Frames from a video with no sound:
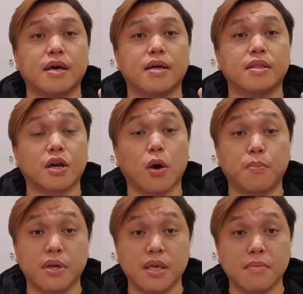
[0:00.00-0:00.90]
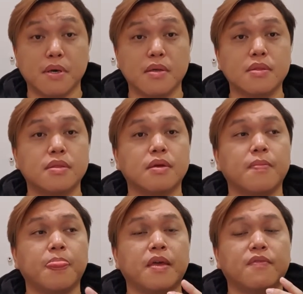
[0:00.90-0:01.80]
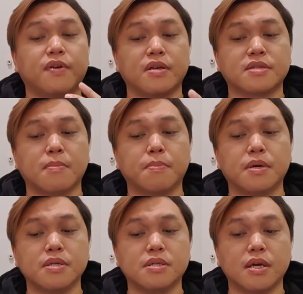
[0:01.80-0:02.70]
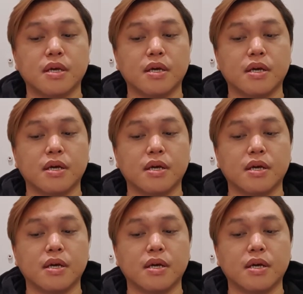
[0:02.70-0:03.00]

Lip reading: the corporate email. For example, the